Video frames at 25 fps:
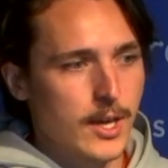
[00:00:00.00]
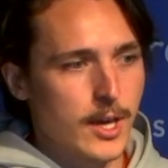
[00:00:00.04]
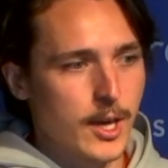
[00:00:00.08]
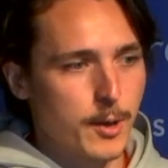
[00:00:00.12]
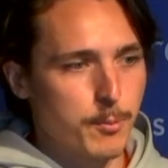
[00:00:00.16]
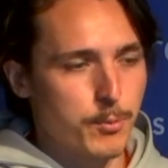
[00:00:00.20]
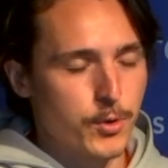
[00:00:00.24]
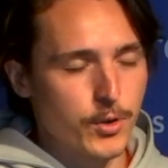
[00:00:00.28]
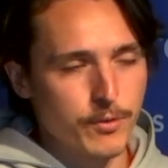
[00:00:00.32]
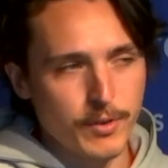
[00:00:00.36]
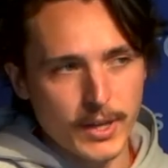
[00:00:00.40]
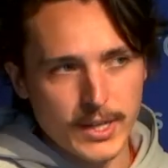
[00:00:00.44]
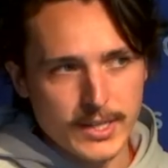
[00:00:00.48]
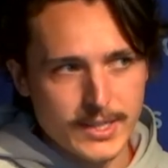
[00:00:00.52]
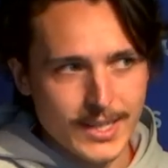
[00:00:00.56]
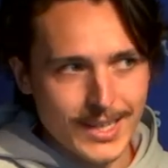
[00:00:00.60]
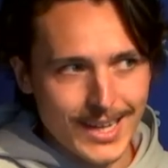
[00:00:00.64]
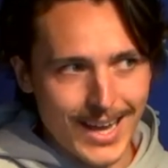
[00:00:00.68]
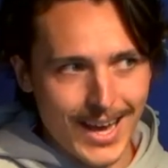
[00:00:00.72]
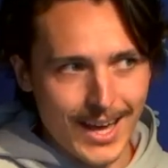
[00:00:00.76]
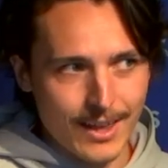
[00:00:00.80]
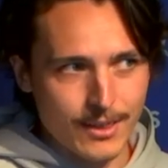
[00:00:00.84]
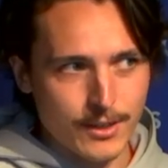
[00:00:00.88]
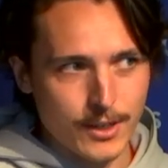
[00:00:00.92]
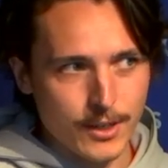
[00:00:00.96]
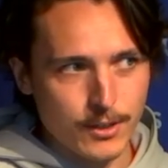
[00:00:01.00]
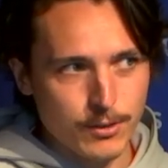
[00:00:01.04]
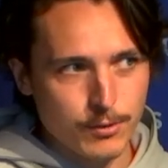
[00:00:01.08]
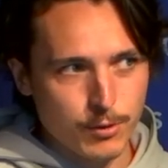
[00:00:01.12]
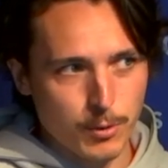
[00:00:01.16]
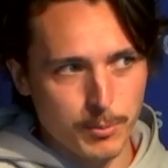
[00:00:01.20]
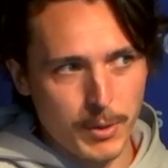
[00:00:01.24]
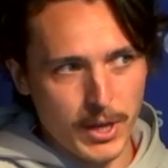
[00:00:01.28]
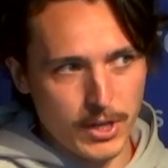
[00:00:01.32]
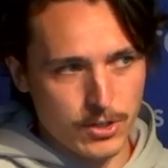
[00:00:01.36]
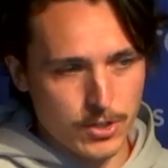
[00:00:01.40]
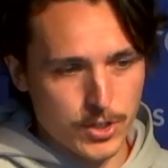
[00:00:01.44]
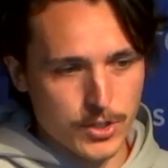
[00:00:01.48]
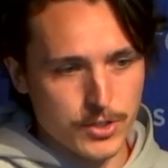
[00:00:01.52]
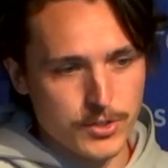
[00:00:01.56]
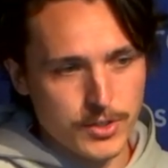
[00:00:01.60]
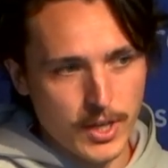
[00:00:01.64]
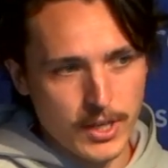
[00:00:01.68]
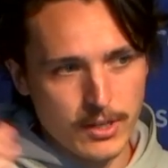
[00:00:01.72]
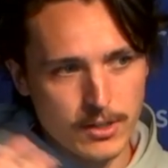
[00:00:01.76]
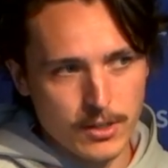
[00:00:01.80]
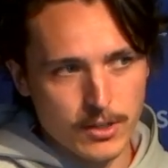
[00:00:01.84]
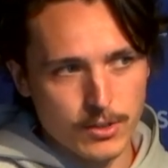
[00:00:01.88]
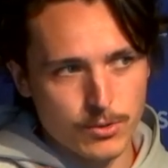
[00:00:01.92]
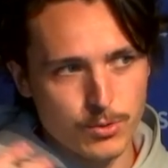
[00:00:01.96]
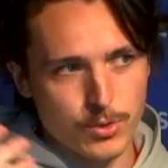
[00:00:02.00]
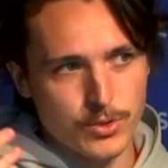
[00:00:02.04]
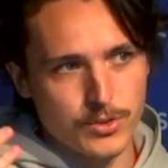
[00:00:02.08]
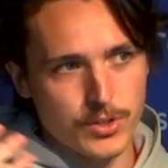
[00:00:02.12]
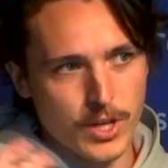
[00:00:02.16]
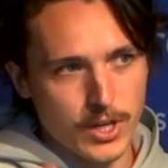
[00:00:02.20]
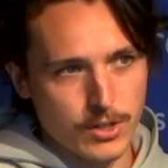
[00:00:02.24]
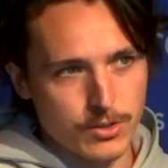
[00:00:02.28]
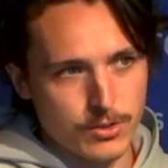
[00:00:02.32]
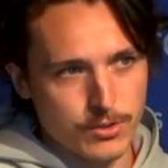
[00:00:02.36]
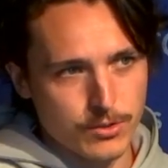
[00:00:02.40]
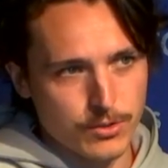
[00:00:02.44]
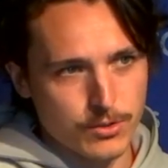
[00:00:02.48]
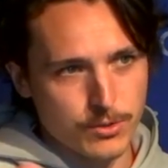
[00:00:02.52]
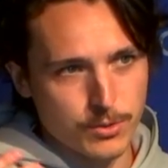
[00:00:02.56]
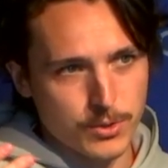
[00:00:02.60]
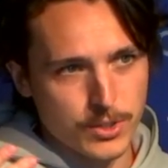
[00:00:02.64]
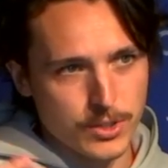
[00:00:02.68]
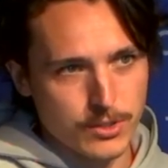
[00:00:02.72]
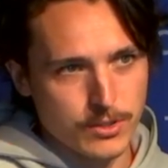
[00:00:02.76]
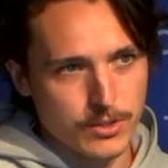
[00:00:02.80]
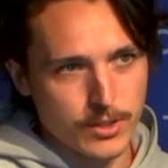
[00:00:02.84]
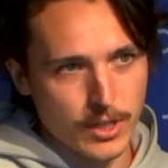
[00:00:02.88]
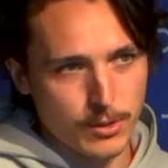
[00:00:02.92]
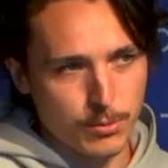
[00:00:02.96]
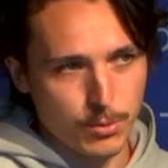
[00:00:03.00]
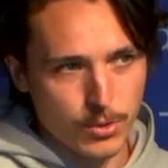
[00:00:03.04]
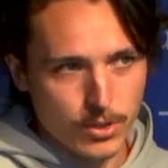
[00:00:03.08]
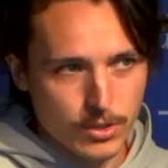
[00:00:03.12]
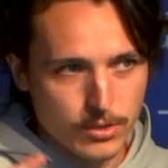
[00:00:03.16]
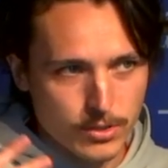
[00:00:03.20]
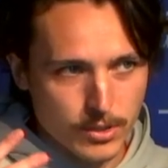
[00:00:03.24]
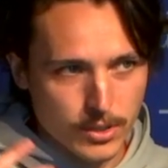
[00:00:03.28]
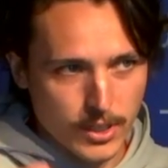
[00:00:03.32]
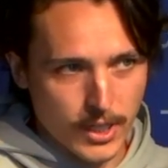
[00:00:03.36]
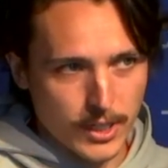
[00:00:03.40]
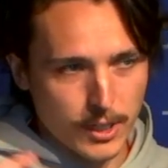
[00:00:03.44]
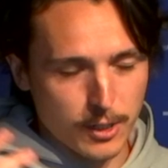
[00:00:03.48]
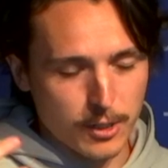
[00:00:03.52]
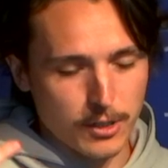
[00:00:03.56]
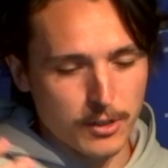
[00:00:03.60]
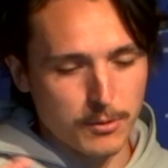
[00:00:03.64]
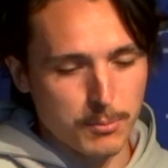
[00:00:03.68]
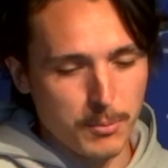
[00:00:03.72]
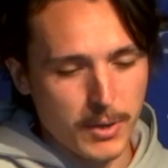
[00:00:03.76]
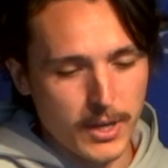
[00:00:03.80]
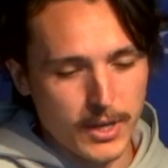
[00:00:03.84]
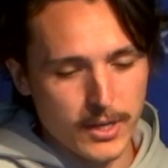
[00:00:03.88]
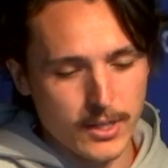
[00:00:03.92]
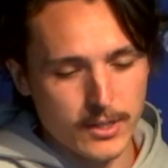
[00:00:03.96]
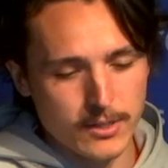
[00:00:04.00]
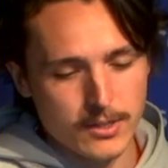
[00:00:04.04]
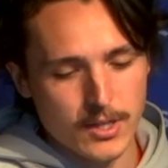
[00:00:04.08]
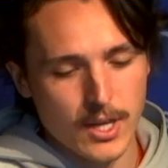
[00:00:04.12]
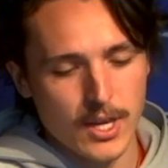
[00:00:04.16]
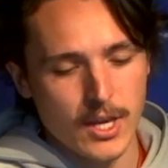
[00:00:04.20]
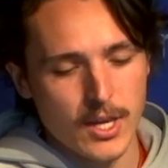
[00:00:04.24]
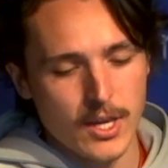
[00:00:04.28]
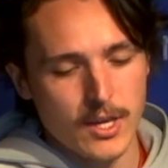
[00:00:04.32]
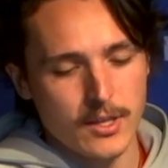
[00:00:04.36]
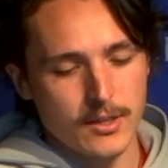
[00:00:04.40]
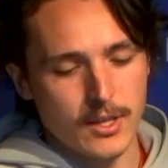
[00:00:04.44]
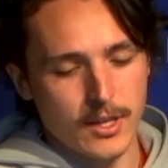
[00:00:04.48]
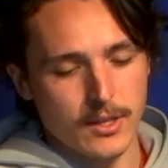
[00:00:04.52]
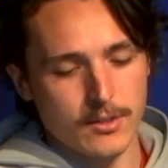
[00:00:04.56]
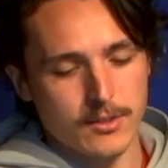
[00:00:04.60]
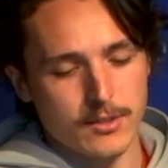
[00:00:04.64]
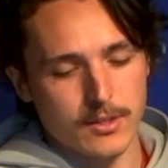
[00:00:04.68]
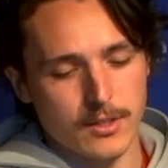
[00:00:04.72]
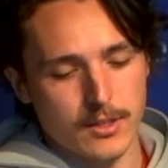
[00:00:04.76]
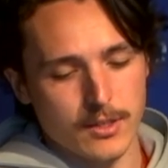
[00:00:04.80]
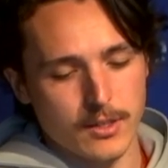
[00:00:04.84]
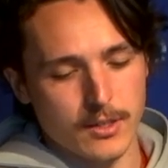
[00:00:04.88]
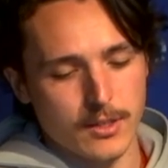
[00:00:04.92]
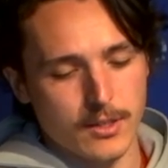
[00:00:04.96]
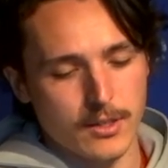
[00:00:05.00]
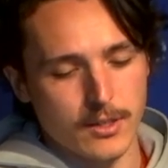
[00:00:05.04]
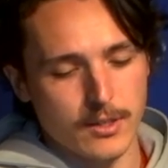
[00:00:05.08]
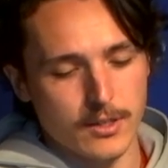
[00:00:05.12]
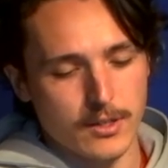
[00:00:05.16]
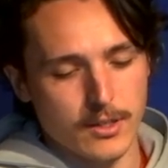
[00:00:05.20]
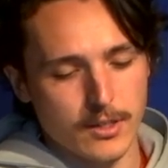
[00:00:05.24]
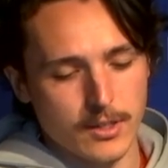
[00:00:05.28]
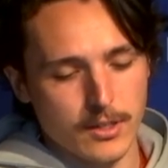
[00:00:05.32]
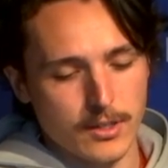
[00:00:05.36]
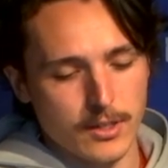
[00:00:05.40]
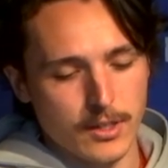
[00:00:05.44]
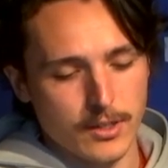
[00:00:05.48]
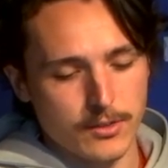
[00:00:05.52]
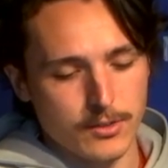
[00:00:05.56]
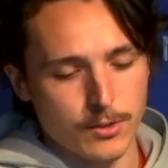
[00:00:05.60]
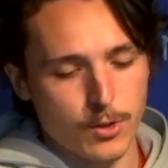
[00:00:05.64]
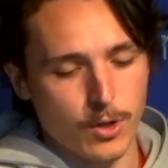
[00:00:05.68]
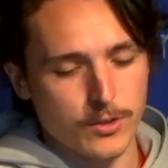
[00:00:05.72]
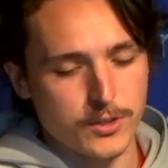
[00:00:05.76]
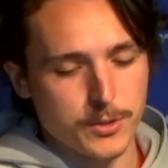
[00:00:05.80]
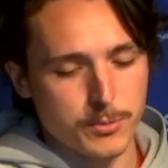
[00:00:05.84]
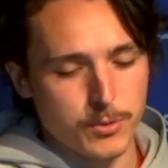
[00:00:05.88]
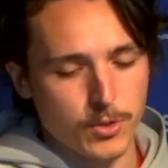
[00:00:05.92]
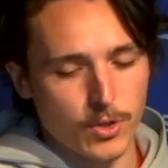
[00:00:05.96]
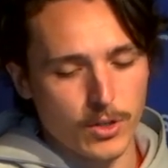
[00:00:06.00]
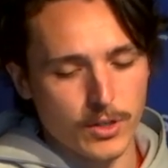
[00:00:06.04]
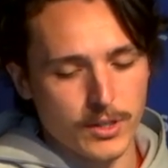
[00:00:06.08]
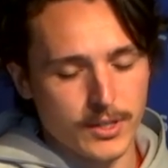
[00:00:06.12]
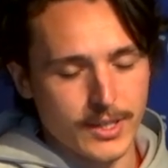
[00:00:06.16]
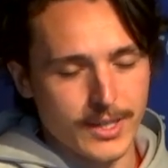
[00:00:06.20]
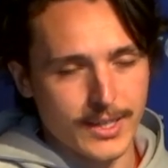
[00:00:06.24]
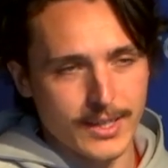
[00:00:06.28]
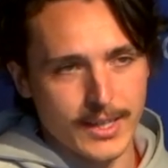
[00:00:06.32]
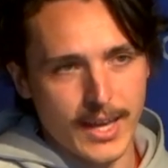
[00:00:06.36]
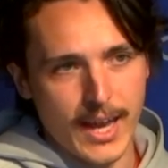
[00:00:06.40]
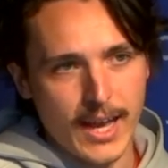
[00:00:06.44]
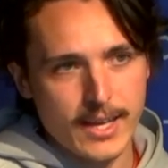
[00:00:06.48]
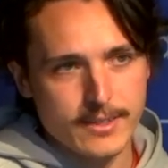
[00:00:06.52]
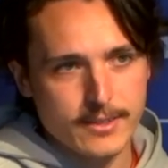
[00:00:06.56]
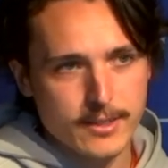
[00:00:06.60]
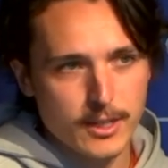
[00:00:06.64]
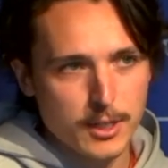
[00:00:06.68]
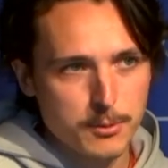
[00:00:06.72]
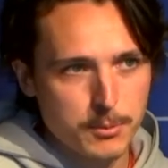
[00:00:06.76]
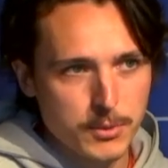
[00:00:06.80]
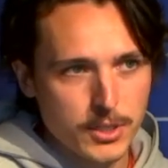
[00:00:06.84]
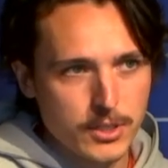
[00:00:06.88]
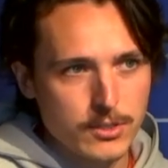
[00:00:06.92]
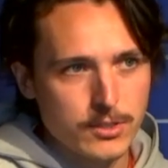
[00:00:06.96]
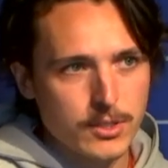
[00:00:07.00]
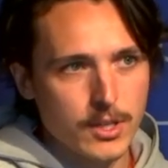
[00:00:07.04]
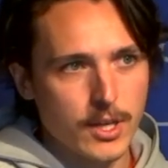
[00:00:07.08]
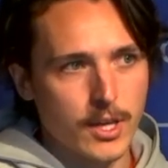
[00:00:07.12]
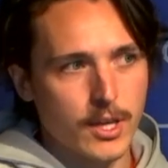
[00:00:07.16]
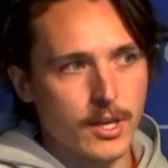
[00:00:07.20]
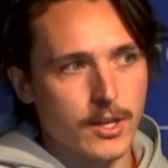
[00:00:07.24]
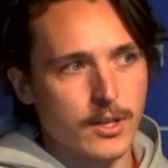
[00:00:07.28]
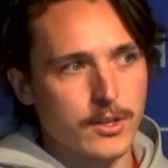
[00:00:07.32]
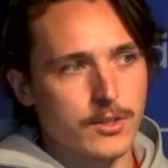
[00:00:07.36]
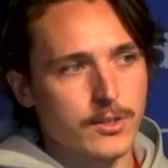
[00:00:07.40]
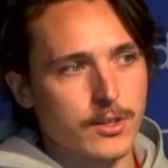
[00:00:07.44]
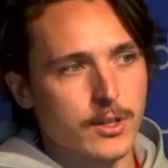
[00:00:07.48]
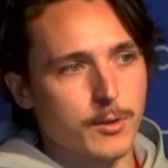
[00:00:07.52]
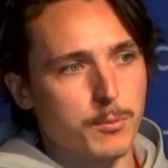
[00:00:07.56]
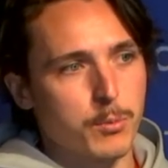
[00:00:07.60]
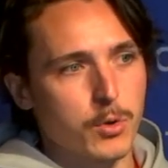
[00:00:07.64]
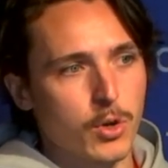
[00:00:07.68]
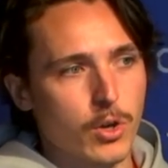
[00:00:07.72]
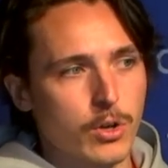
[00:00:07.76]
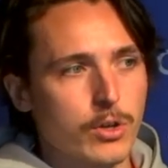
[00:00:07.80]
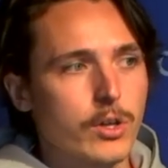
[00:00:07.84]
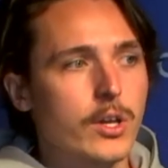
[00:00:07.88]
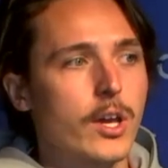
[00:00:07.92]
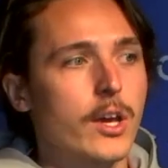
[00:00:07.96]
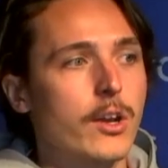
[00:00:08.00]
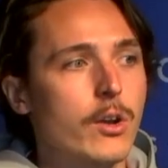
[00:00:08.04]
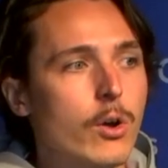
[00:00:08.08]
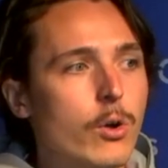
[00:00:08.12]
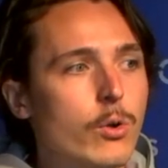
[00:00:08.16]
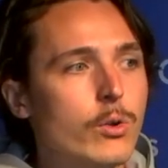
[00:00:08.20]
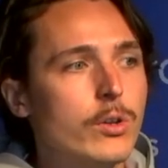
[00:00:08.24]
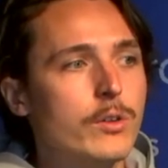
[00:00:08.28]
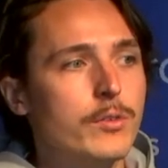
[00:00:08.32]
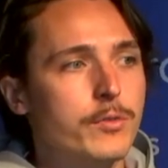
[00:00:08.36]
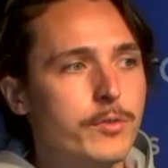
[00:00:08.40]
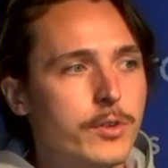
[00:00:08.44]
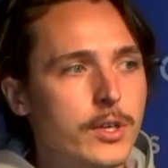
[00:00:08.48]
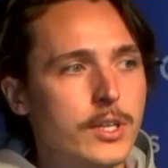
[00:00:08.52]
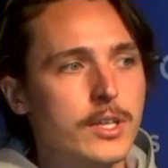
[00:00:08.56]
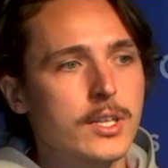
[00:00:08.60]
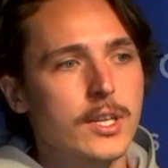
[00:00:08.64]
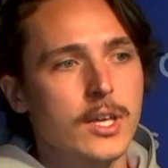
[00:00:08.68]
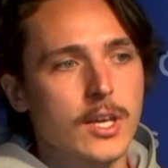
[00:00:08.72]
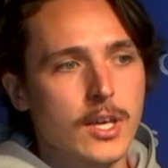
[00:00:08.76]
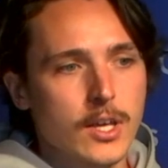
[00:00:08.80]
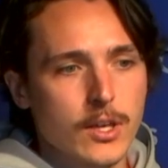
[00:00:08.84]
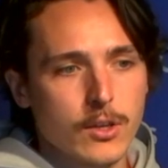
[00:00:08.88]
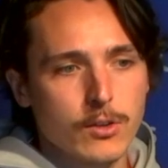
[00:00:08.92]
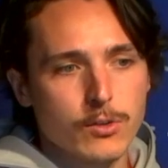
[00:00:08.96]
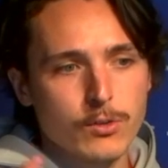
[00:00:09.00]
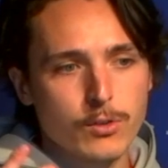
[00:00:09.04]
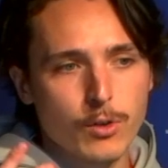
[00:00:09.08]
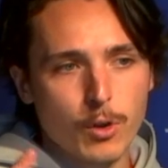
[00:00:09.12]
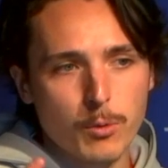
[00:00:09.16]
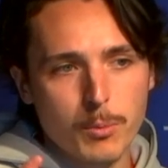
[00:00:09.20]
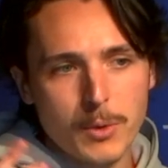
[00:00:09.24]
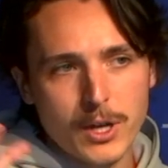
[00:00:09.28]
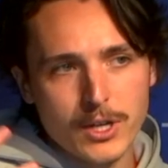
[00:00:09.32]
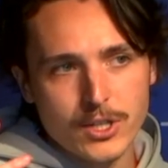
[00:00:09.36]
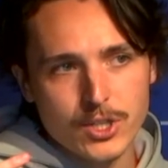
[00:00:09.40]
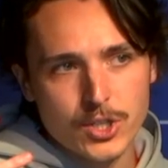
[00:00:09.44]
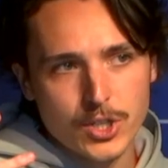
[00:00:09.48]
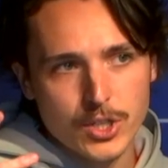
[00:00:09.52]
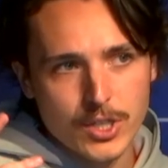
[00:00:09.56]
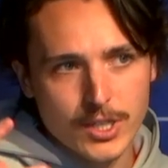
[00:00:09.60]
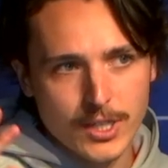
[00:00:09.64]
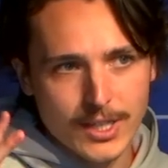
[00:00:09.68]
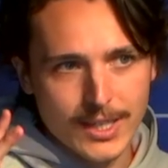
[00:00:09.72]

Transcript: preventing others from actually sending transactions to these networks and getting it mined, there's a concept called a gas limit, and a block can only fit so much